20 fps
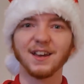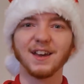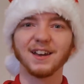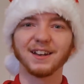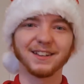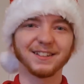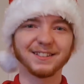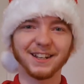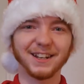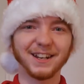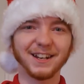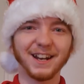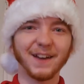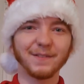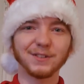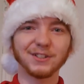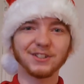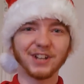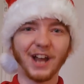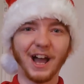because I didn't
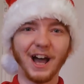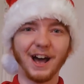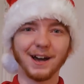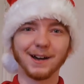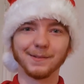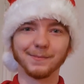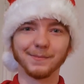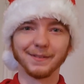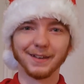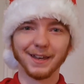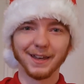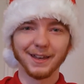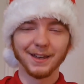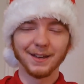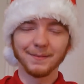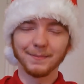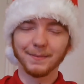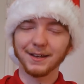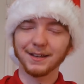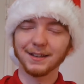have a job.
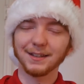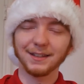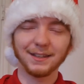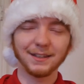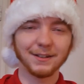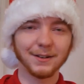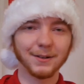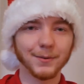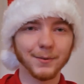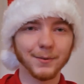But you know,